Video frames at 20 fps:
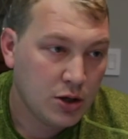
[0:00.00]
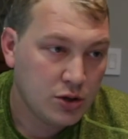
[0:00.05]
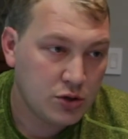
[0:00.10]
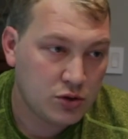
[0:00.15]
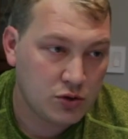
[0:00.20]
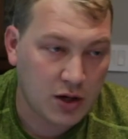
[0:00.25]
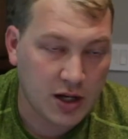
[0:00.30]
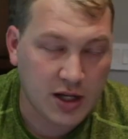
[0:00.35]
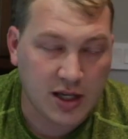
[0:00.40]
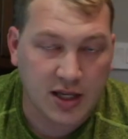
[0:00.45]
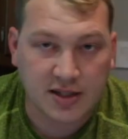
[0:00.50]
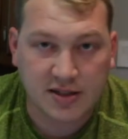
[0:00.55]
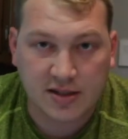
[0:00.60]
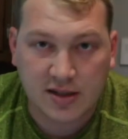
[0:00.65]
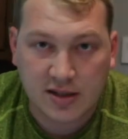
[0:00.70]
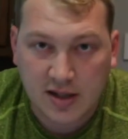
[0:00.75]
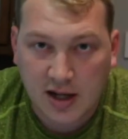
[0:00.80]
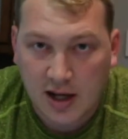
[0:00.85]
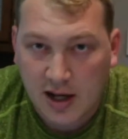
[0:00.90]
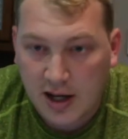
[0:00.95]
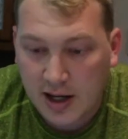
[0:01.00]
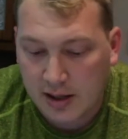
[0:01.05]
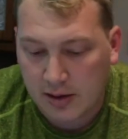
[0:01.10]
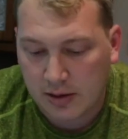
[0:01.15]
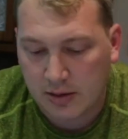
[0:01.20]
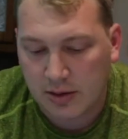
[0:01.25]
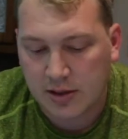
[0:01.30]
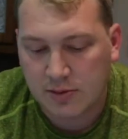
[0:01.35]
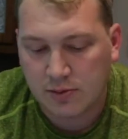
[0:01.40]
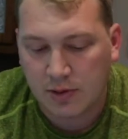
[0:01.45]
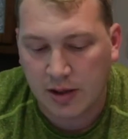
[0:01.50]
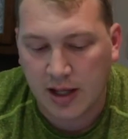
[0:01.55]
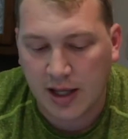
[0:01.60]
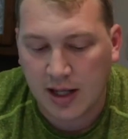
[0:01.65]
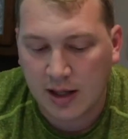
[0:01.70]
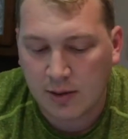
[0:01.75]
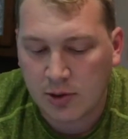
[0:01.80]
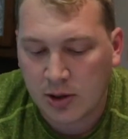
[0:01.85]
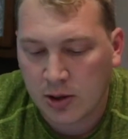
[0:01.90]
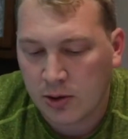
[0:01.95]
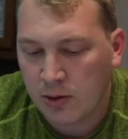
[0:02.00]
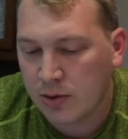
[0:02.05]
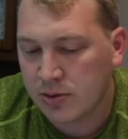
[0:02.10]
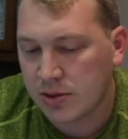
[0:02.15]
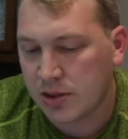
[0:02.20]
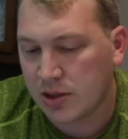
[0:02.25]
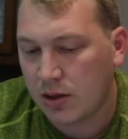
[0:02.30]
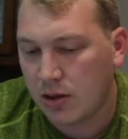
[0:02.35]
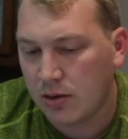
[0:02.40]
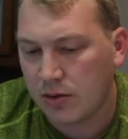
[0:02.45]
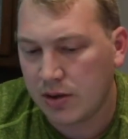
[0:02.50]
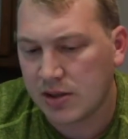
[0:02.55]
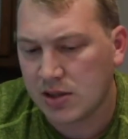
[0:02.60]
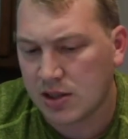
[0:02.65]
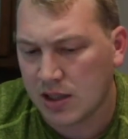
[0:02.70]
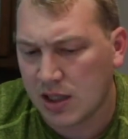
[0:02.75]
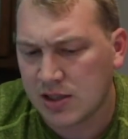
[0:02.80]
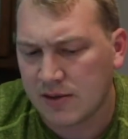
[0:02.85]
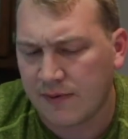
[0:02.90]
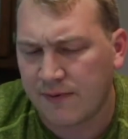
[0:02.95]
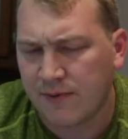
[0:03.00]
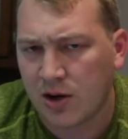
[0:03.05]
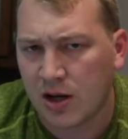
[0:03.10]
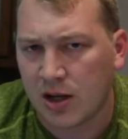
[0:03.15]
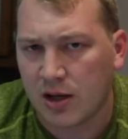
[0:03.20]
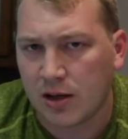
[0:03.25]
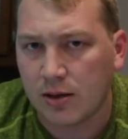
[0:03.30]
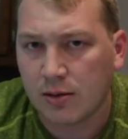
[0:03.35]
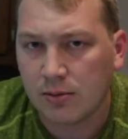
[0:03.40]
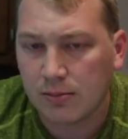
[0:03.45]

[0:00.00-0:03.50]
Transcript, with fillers: Drake is to Tyler. That's what anyone who owns a dog. It's, it's a friend